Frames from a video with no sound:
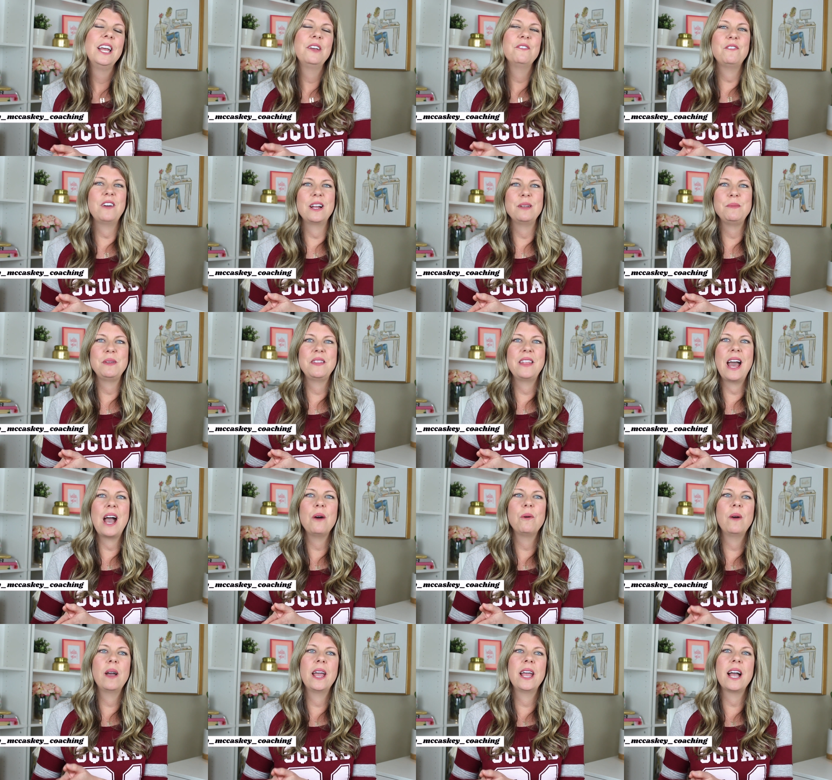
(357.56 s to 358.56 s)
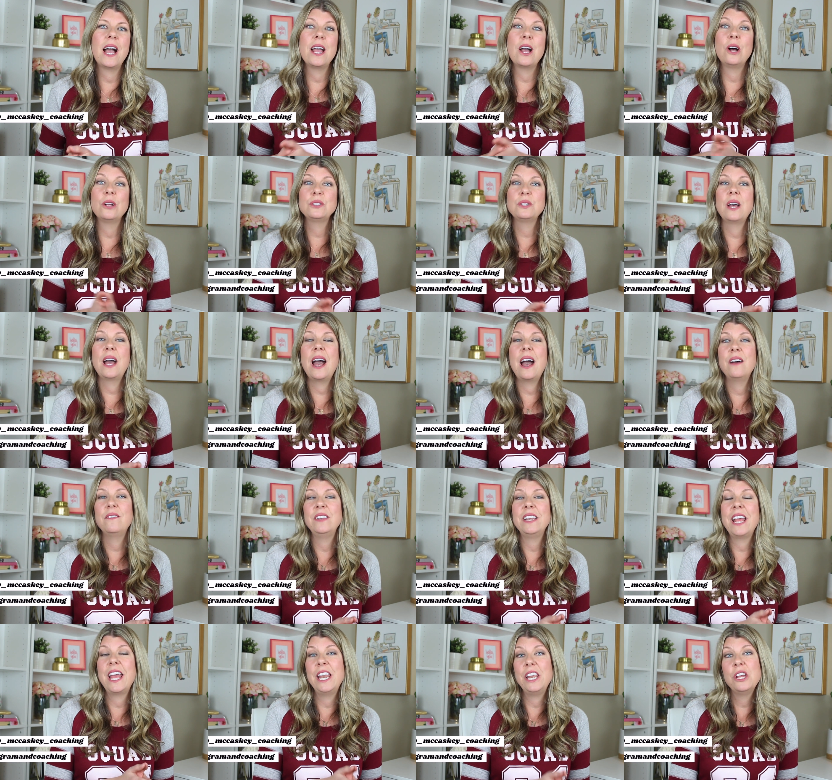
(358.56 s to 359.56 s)
Find me that way. I also have
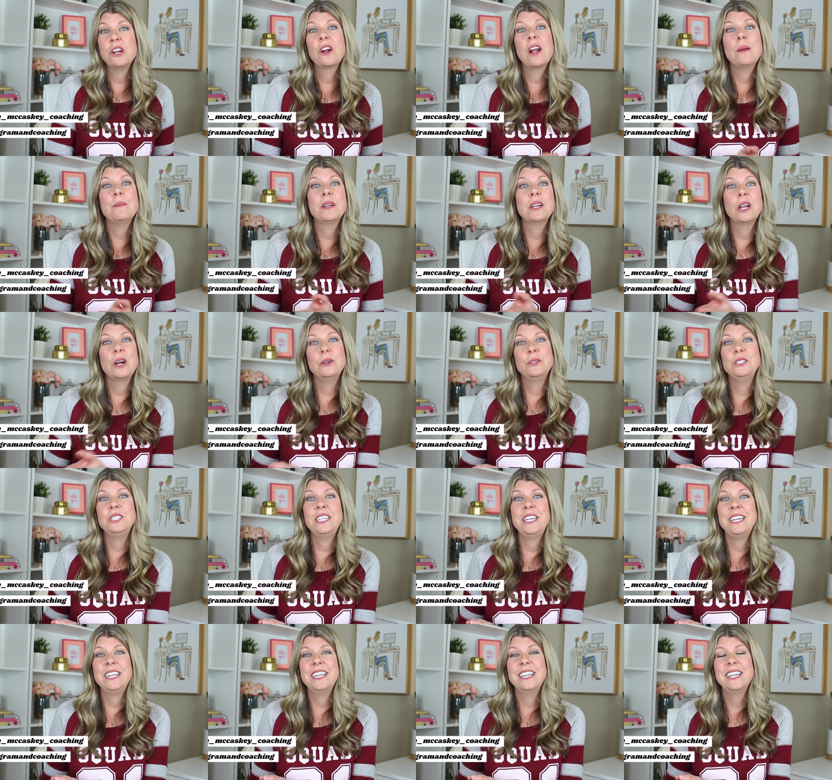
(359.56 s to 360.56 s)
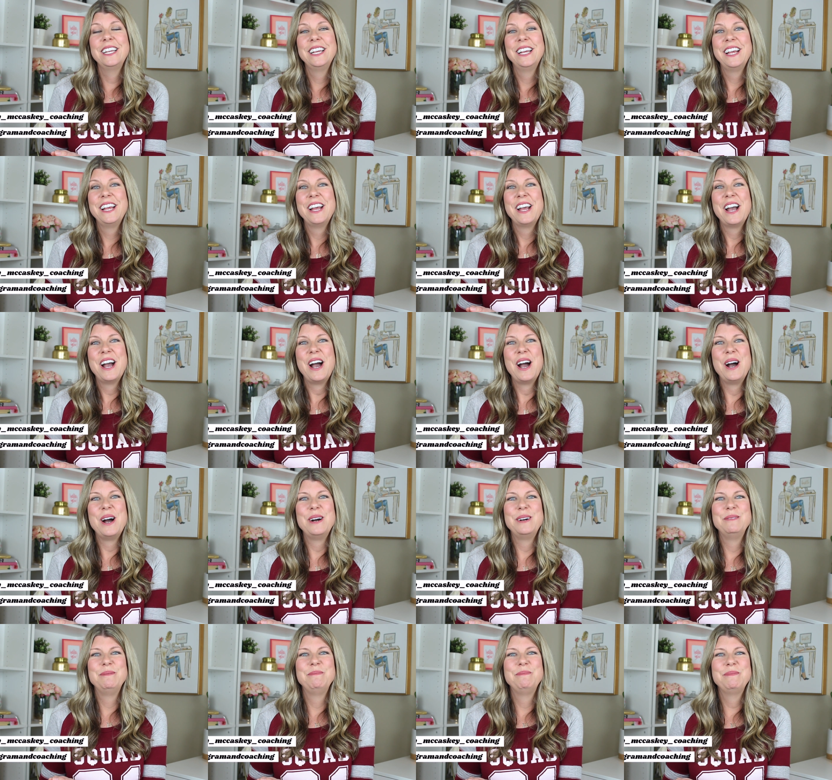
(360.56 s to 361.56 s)
an Enneagram and coaching
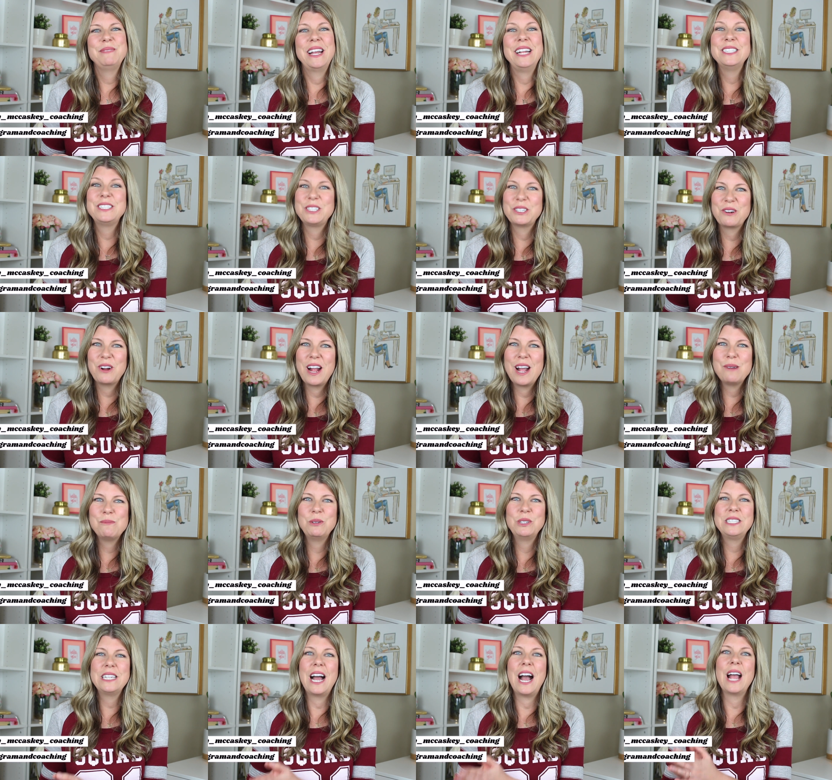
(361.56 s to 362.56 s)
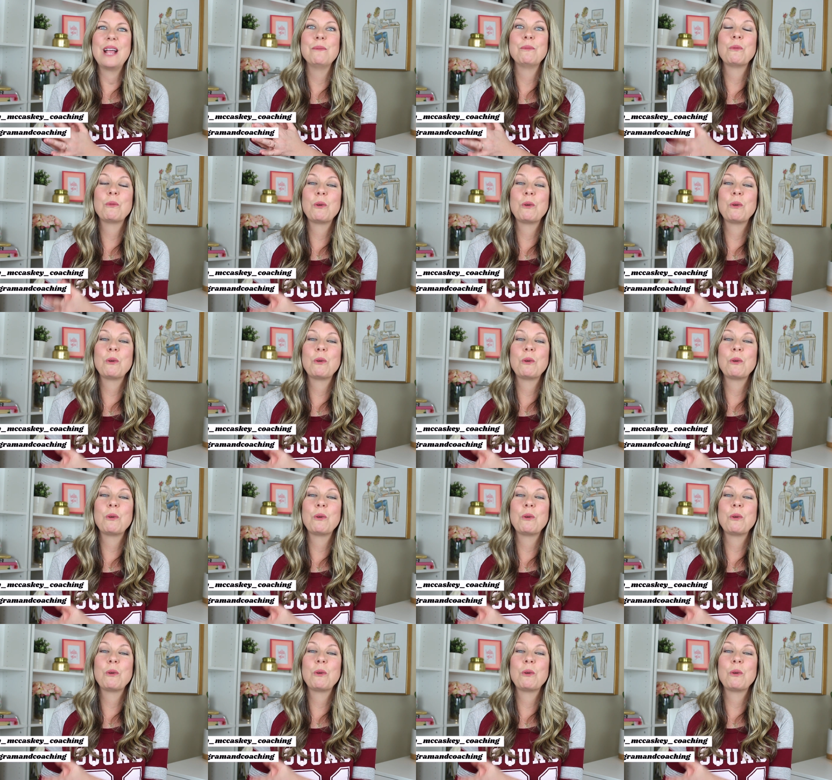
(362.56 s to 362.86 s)
Instagram, which I'm